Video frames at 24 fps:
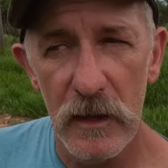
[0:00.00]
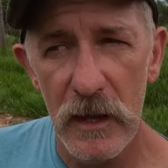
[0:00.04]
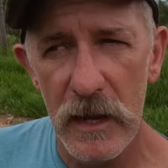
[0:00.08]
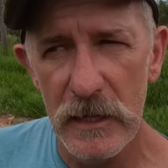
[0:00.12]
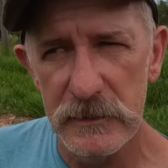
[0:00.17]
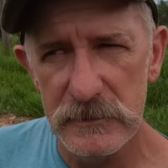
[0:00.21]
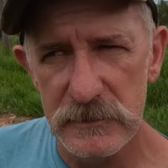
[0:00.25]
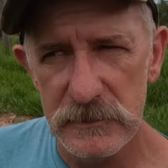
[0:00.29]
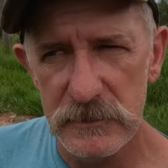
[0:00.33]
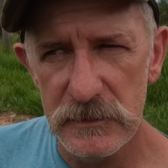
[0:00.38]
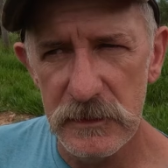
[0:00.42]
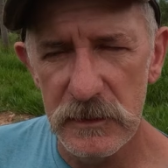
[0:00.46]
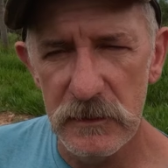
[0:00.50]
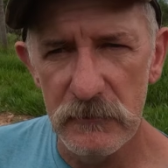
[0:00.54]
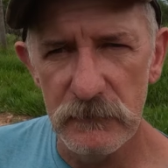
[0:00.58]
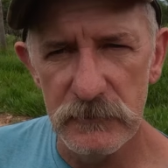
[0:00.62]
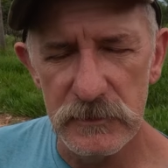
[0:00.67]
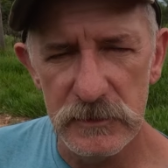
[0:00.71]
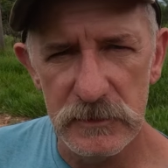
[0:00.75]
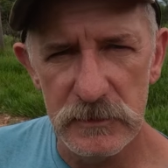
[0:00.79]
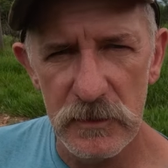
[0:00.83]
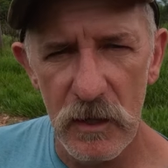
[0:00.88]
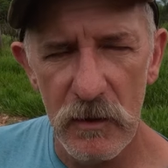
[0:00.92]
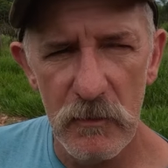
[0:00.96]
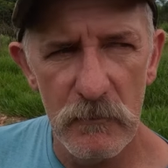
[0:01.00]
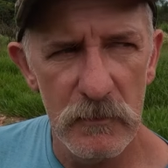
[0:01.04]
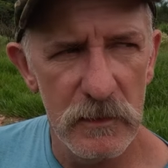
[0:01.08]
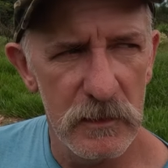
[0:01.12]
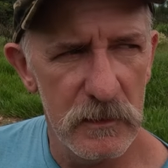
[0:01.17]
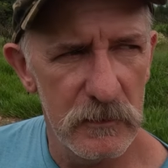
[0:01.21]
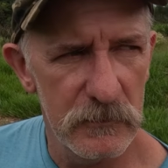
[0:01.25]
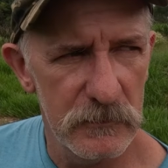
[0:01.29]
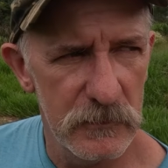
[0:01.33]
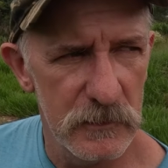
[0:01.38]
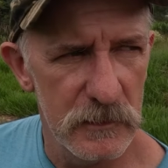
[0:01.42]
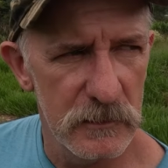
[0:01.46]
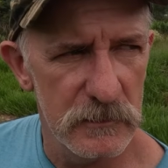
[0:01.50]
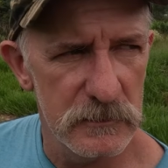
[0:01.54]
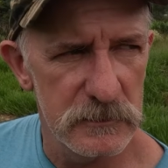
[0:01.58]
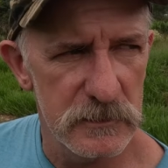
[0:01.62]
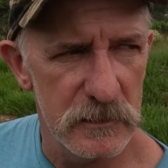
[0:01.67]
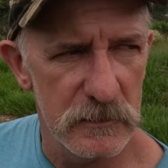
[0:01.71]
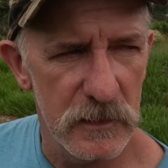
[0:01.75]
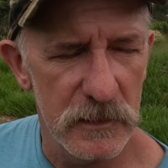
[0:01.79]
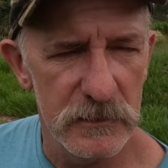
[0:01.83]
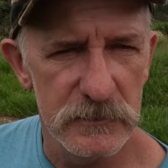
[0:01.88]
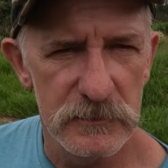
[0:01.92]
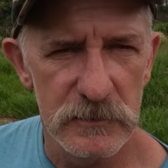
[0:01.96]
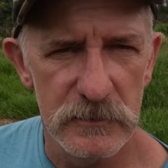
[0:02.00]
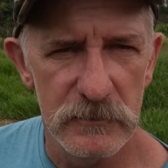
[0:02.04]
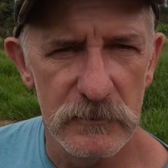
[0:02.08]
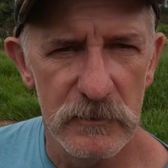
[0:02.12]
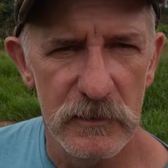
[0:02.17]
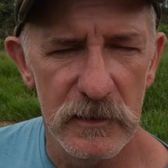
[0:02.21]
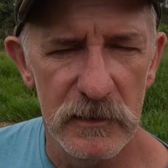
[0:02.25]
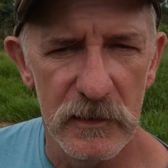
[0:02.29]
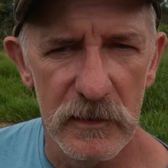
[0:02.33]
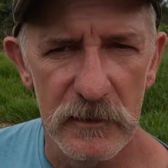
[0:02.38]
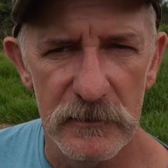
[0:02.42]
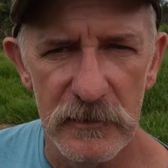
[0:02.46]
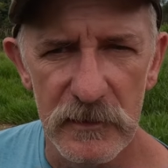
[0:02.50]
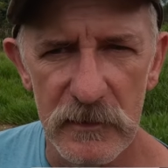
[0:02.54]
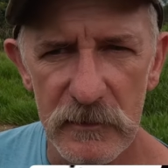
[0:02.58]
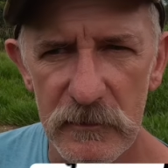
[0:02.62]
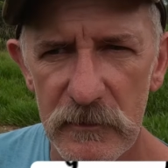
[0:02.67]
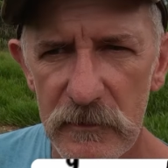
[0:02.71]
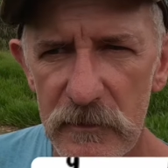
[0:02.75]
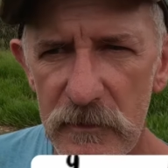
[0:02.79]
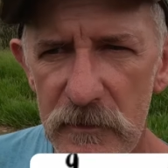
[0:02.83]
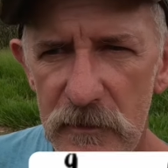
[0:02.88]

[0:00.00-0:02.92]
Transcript: and see of so many things that they do here that